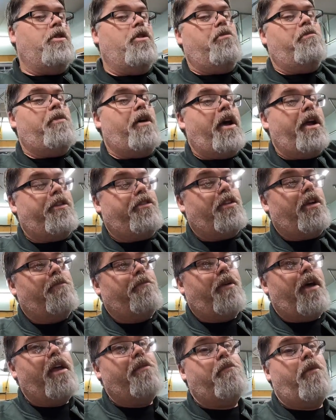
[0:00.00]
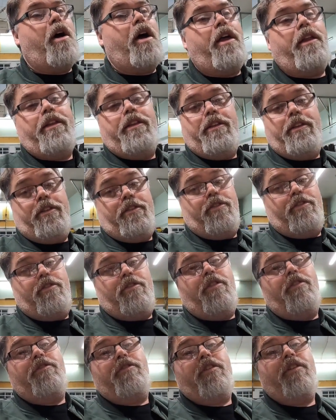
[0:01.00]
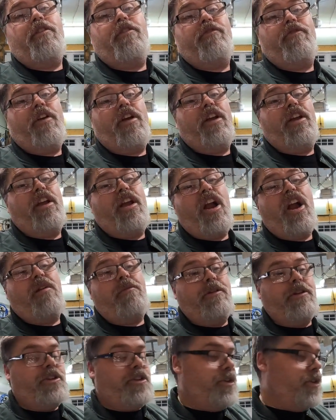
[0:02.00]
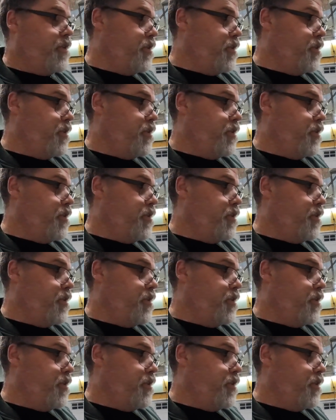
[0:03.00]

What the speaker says: don't buy something I bought and it turns out it's garbage.